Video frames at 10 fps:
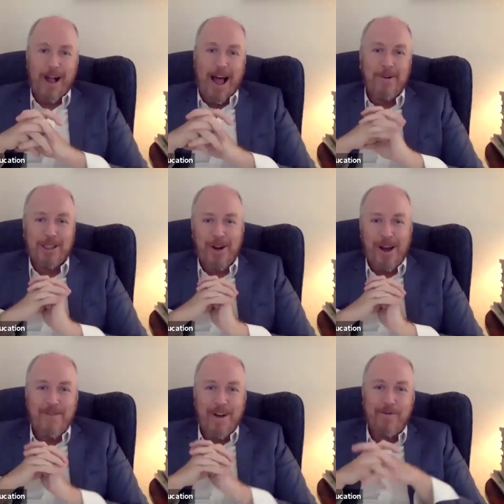Well, I wish you a
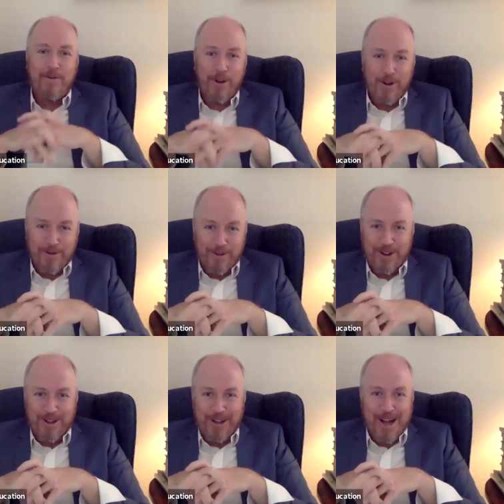very
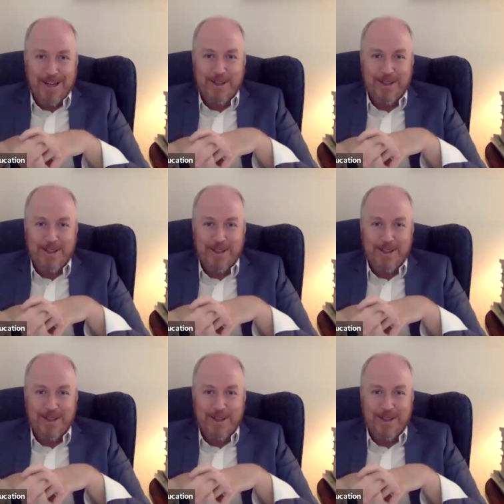fruitful uh,